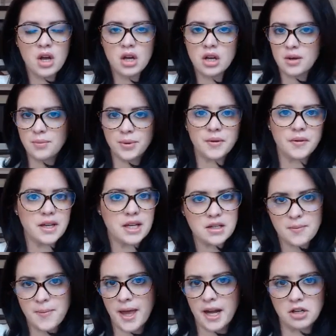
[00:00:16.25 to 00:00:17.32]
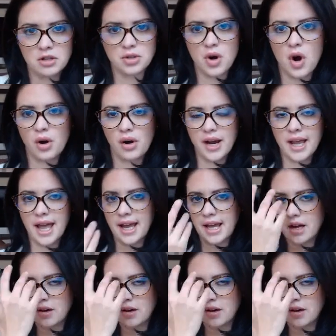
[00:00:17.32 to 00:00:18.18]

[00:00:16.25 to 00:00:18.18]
completely independent or RIA.